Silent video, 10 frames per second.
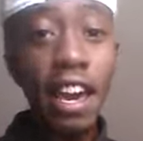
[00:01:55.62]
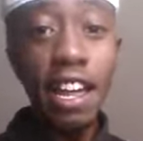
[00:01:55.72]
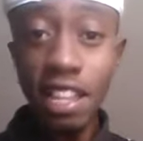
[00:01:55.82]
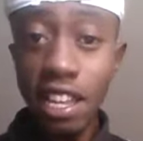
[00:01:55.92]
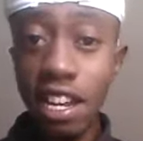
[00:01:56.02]

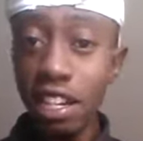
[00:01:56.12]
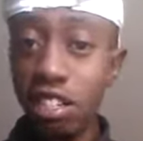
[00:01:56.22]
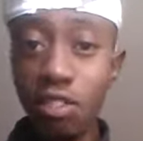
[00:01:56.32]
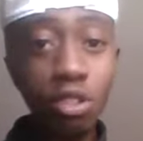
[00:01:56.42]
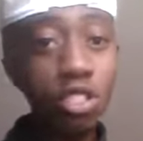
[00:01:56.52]
And then the
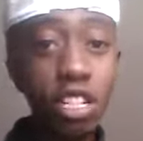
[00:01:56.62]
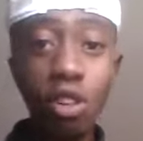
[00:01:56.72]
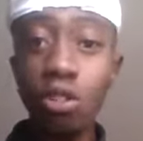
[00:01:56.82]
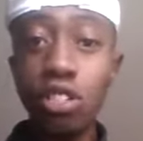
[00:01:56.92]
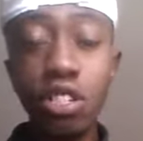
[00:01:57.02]
interview still
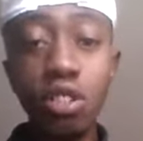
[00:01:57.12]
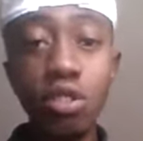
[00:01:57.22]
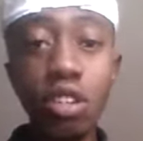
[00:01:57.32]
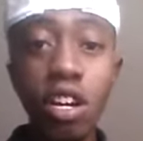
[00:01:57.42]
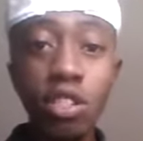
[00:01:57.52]

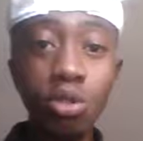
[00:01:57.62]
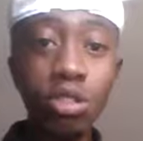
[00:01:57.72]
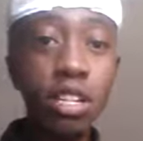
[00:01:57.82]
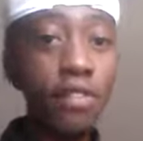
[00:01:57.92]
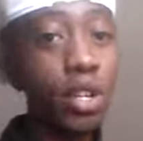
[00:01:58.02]
continues. So
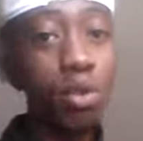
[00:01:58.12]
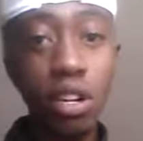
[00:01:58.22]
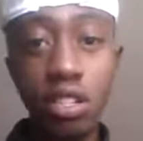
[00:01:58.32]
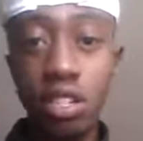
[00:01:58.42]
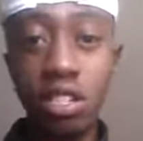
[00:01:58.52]
Steven, you
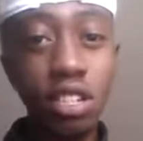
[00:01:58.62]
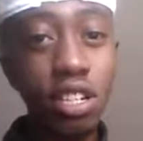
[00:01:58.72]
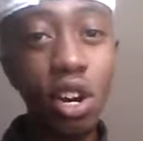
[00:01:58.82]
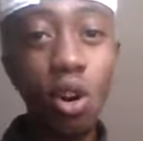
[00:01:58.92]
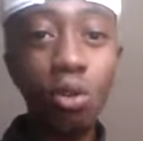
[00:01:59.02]
are a
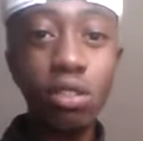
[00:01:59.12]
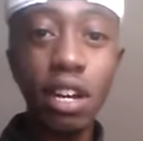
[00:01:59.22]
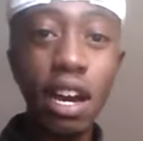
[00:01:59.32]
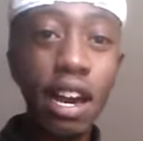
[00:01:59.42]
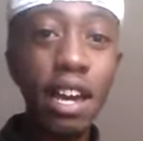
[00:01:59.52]
16-year-old
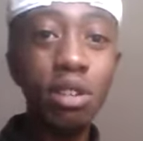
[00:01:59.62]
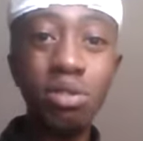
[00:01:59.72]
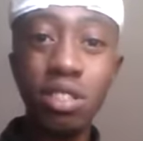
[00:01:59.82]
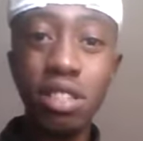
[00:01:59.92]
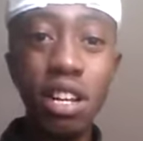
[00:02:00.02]
guy,
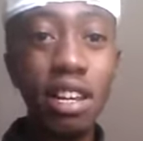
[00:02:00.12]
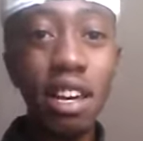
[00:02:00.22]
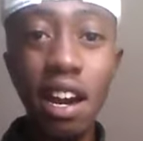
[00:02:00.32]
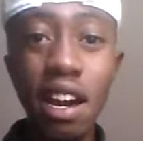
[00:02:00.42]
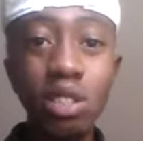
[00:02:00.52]
you're still
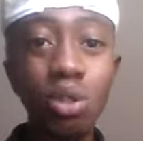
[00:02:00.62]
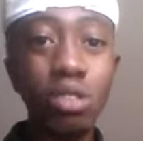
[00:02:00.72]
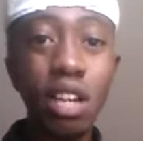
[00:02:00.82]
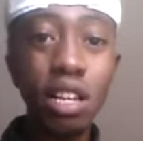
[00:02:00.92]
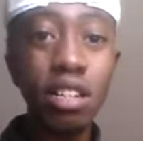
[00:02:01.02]
young, so
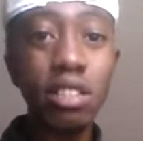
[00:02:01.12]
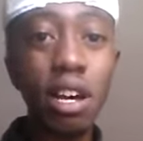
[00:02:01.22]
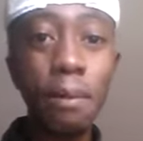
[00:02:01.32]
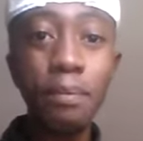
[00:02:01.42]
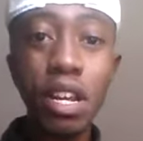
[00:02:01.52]
tell us
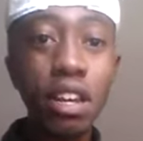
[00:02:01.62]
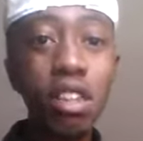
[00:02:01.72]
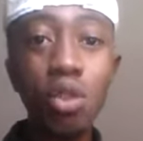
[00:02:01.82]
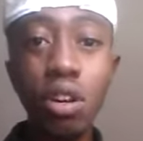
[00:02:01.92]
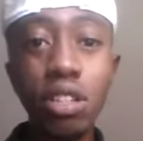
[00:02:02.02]

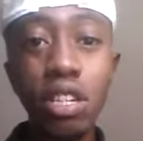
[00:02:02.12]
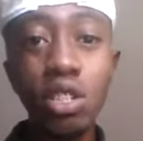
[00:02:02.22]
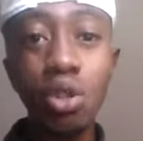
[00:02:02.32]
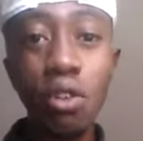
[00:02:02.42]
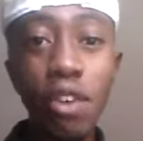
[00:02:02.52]
anything you want to say to your